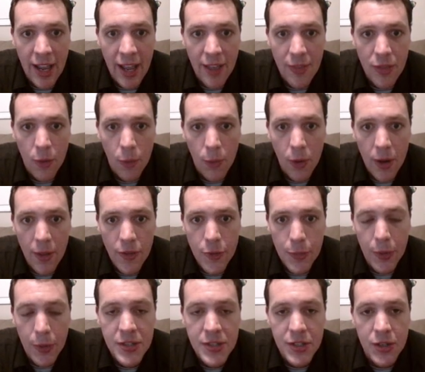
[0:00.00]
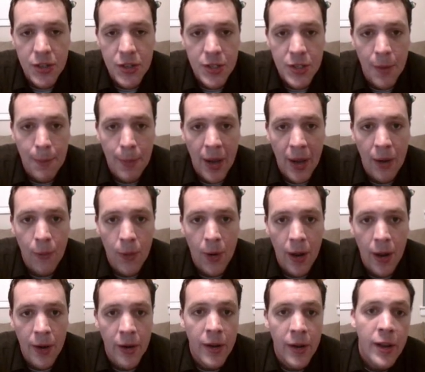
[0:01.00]
and the ones place goes up by
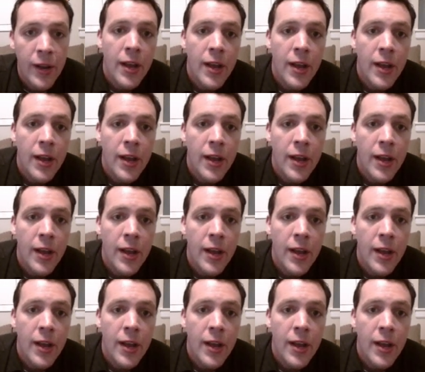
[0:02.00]
1.